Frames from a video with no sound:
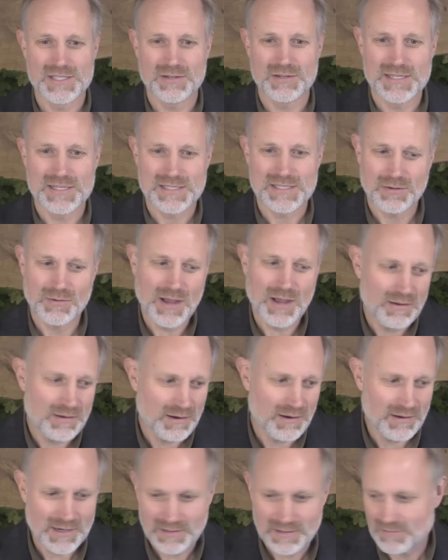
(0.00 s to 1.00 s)
So I said, well,
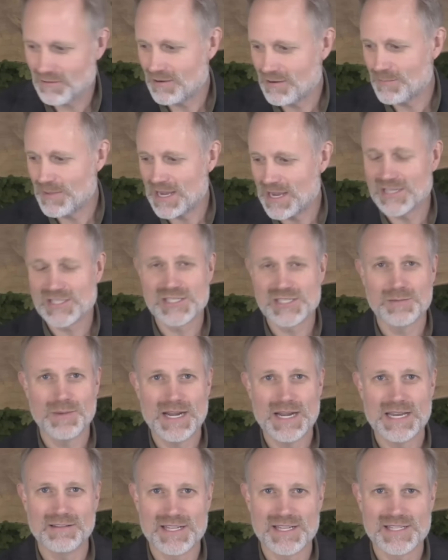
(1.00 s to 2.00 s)
all right, they're already making some
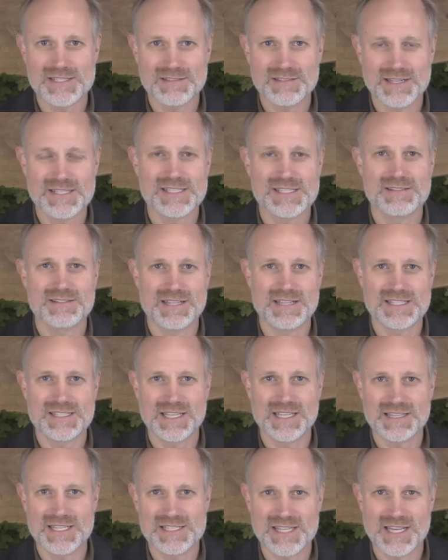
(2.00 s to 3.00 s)
money. Let's
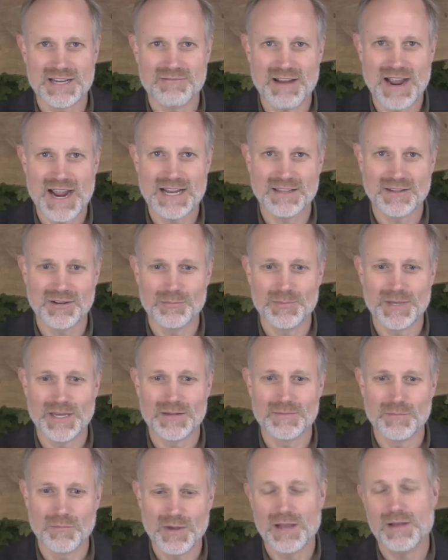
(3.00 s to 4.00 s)
let this thing ride a little
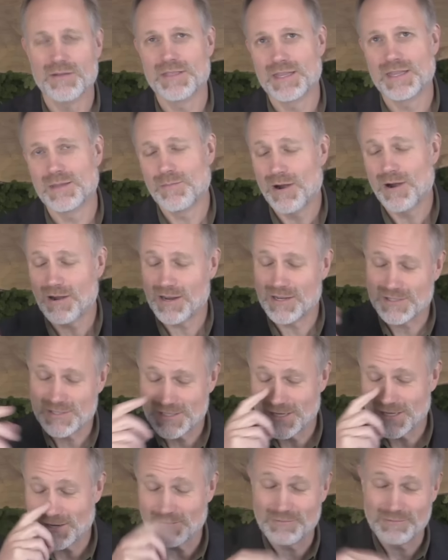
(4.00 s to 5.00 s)
bit. Well, then the
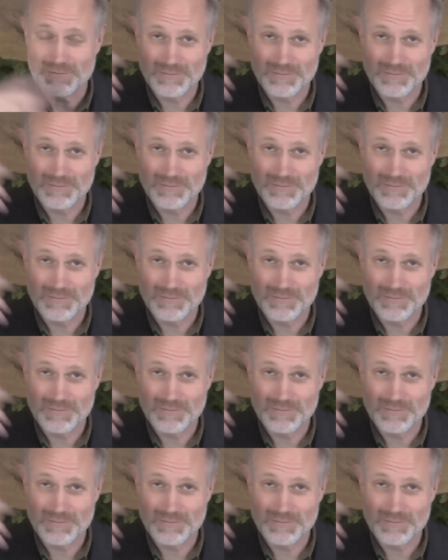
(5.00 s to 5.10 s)
markets,